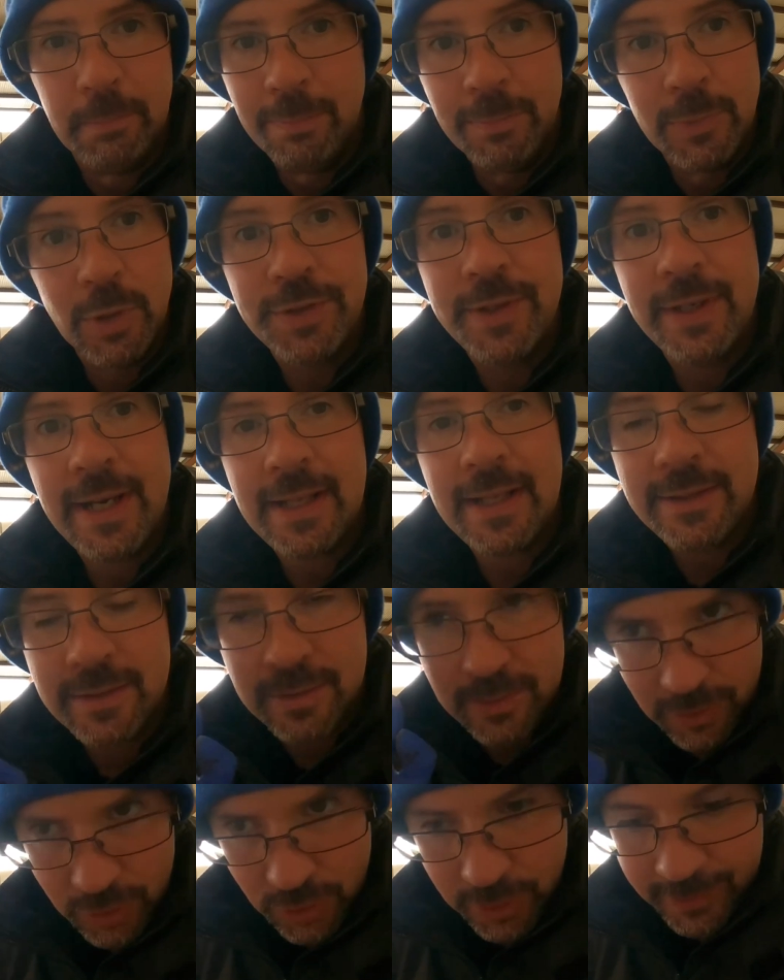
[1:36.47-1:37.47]
Nothing else,
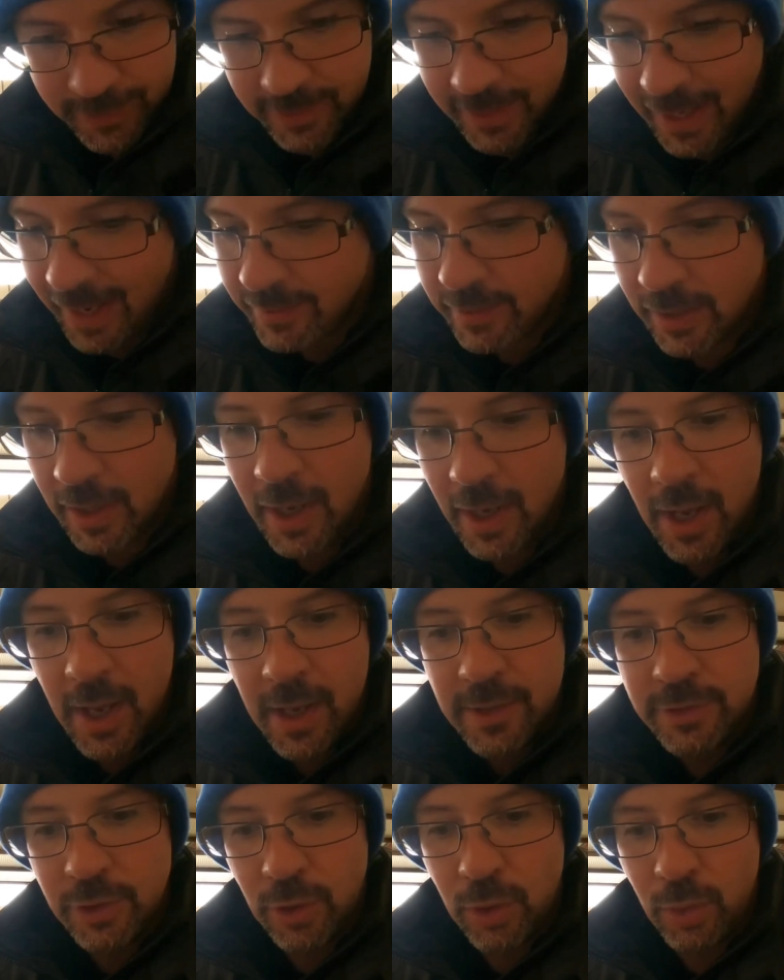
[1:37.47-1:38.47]
just that.
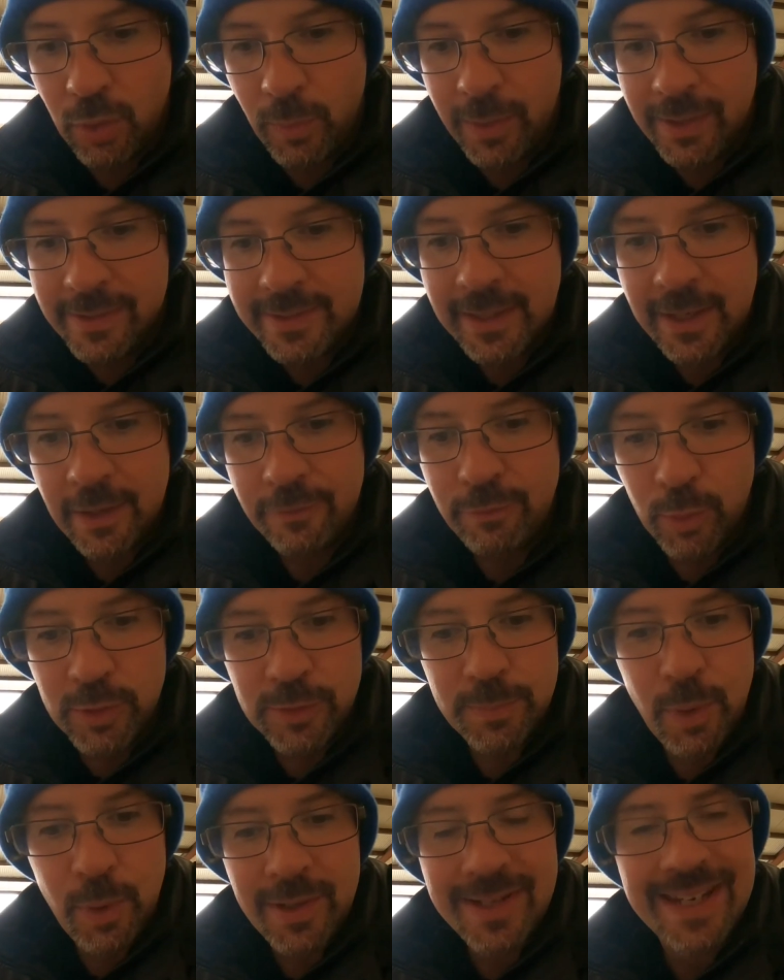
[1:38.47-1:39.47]
So we'll still have
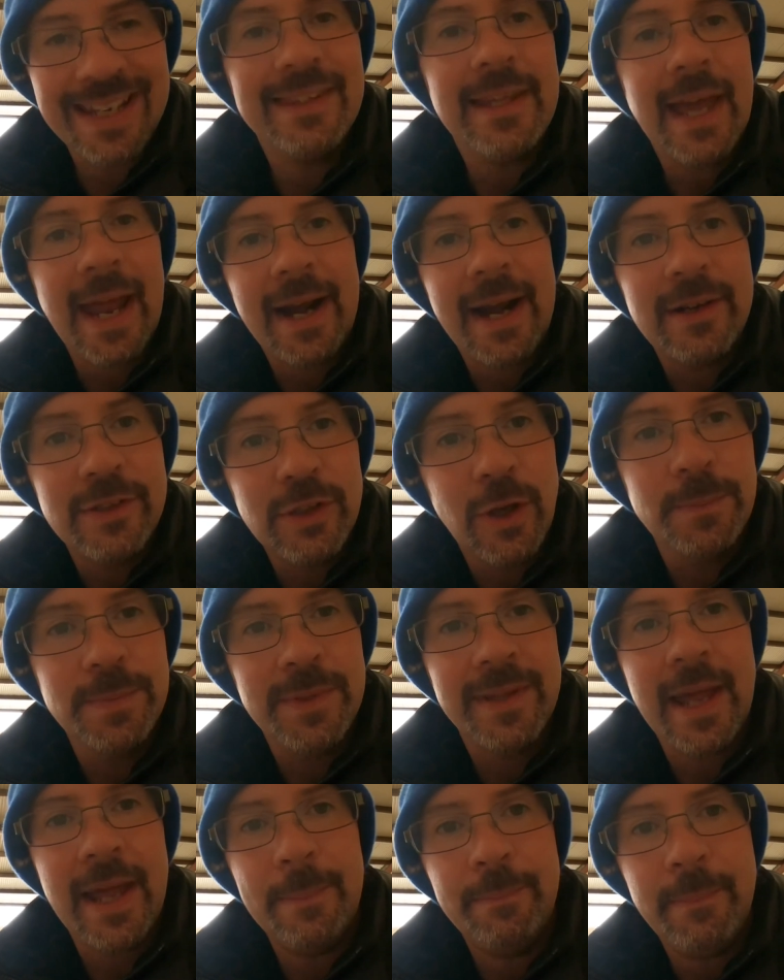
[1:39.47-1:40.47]
ones brought in that aren't up
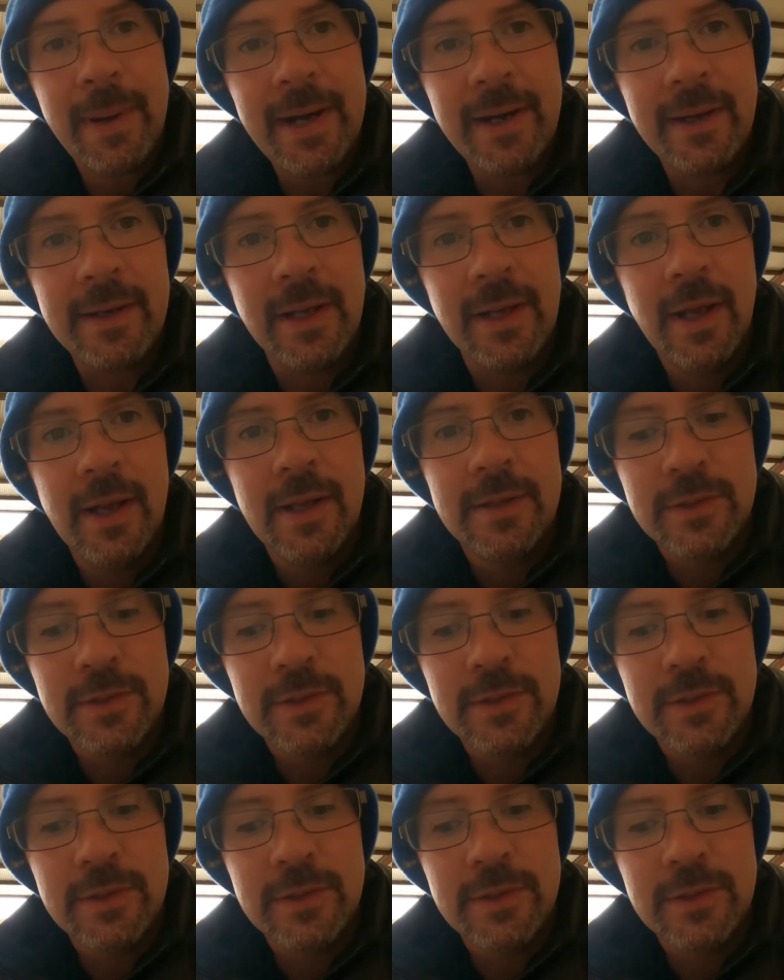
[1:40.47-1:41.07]
to that mark.